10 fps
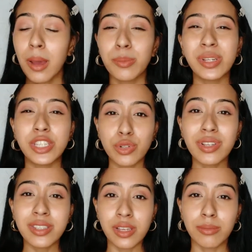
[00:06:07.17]
But
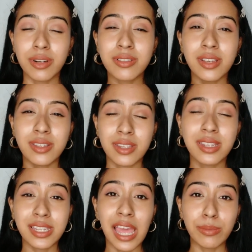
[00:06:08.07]
during summers, it,
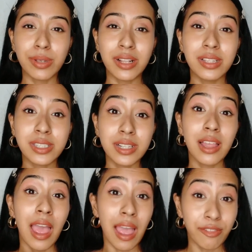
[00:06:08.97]
it can be a little
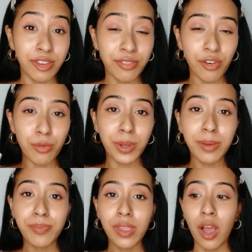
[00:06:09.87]
heavy for me.